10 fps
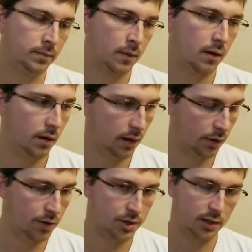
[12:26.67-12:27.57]
and
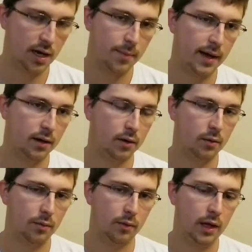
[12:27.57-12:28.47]
Christian got back
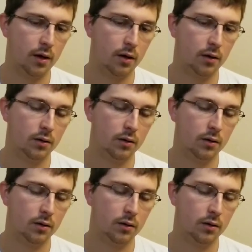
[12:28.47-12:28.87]
home, we all